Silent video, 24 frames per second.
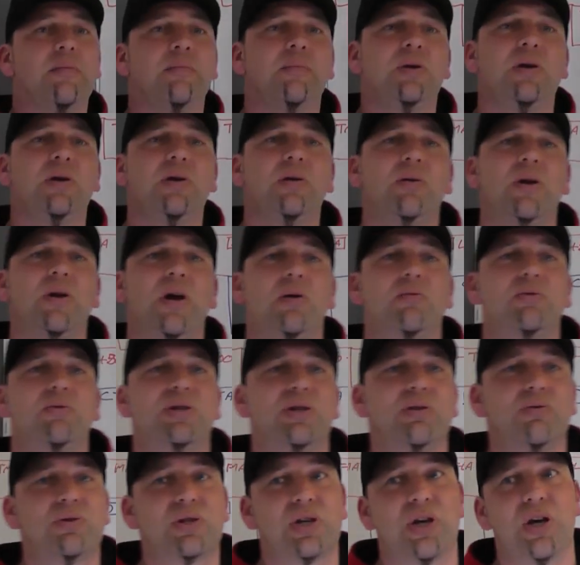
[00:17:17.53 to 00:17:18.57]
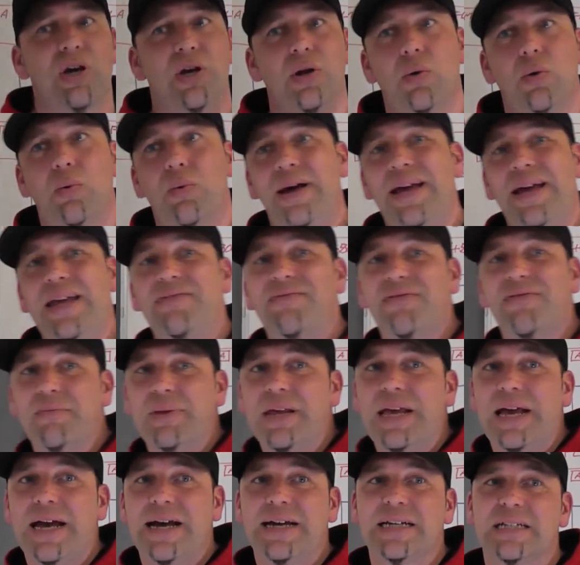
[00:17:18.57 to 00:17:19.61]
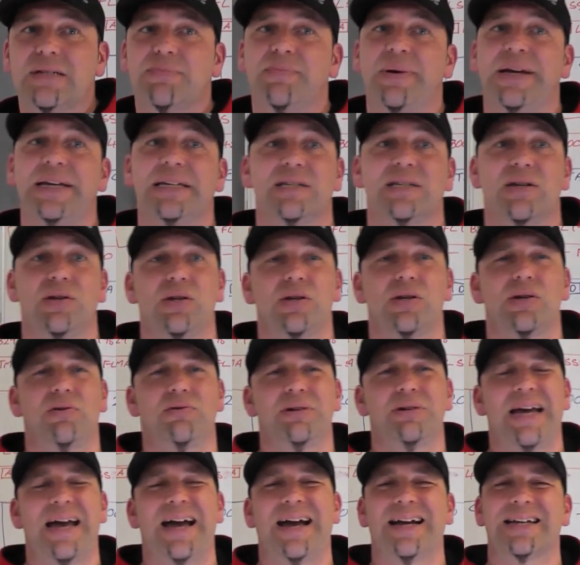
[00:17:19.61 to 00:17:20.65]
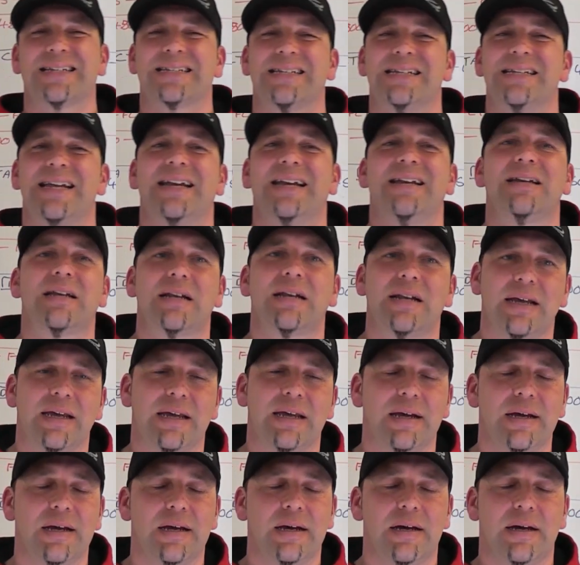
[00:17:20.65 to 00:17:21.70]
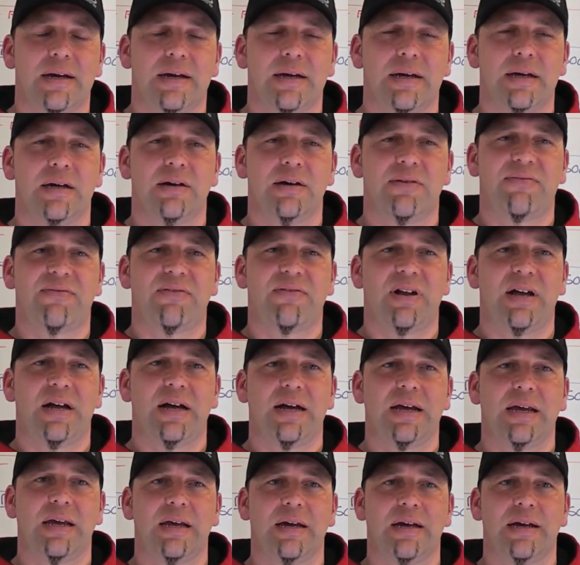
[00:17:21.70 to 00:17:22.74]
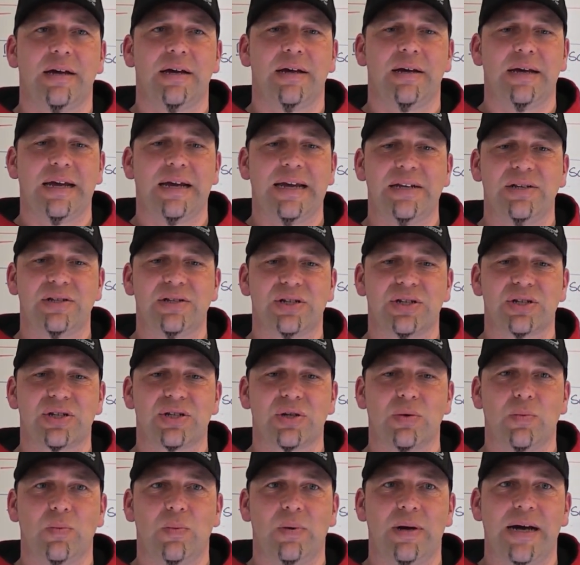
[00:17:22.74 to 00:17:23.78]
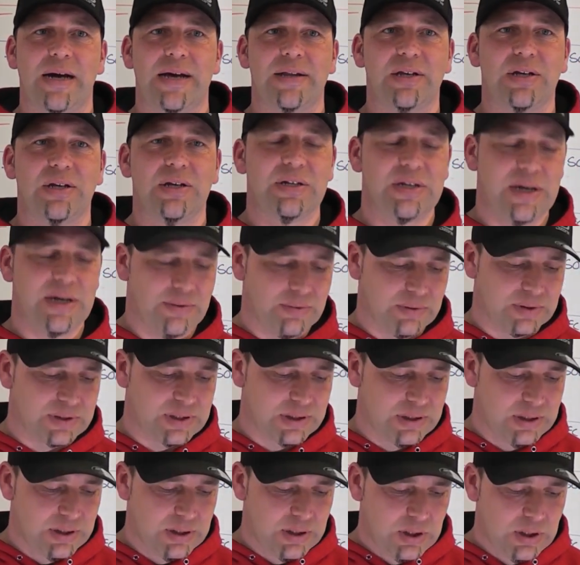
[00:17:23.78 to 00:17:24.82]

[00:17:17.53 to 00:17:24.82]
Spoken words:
you know to turn away from the airspace so you don't accidentally fly into somewhere that you don't.